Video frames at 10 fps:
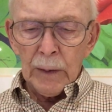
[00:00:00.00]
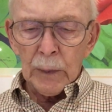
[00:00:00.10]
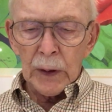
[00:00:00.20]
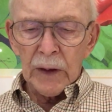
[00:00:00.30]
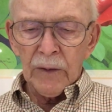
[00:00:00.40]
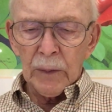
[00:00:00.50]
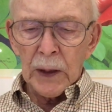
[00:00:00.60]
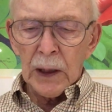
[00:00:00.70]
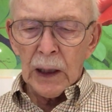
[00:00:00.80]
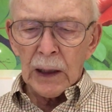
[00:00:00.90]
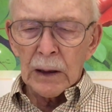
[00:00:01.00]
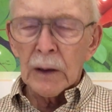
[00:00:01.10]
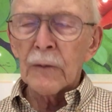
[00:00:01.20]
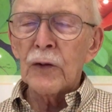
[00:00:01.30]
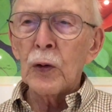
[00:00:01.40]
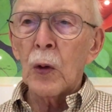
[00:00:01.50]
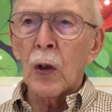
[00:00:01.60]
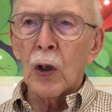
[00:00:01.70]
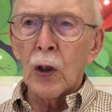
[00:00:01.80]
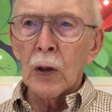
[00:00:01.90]
Believe me, I loved you
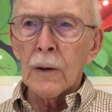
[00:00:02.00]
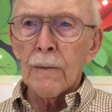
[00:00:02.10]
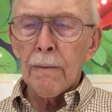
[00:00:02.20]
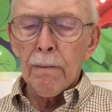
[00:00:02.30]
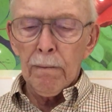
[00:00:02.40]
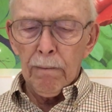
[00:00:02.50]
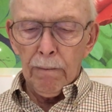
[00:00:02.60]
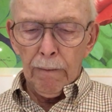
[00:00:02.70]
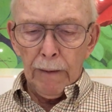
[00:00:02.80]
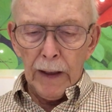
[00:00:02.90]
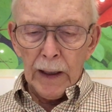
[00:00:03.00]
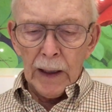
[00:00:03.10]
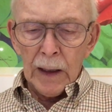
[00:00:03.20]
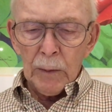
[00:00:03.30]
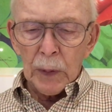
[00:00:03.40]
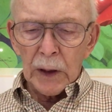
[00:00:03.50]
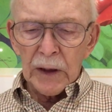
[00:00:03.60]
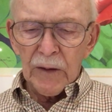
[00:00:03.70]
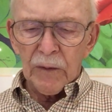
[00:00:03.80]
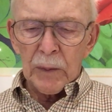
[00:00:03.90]
all.
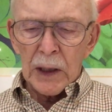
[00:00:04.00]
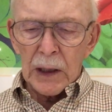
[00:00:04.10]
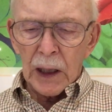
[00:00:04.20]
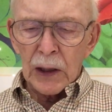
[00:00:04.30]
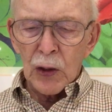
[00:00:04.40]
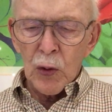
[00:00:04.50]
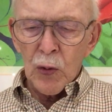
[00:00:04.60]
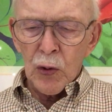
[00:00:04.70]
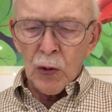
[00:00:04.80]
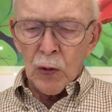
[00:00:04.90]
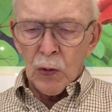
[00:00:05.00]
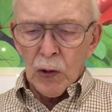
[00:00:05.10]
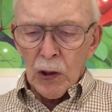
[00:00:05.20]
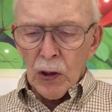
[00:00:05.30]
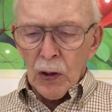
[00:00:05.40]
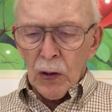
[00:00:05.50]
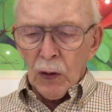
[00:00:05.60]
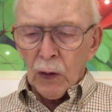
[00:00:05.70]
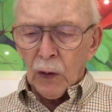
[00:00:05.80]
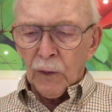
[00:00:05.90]
Believe me, I knew you,
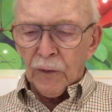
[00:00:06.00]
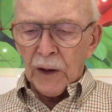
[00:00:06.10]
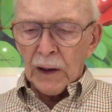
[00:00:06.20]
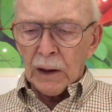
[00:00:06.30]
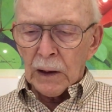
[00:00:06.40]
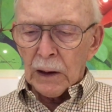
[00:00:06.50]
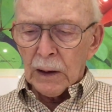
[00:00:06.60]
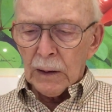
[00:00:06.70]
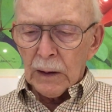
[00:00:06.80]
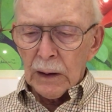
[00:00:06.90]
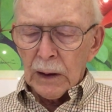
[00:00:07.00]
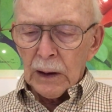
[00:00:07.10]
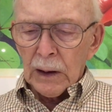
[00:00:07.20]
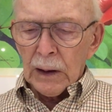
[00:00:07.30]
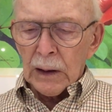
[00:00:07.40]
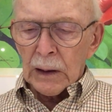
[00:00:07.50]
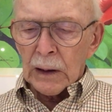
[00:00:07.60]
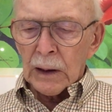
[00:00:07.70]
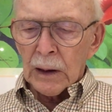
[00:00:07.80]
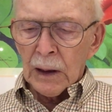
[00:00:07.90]
though faintly, and
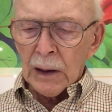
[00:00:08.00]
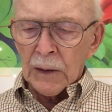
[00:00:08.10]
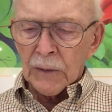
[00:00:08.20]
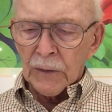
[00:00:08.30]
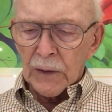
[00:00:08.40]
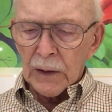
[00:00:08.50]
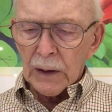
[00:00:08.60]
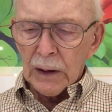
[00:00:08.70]
I loved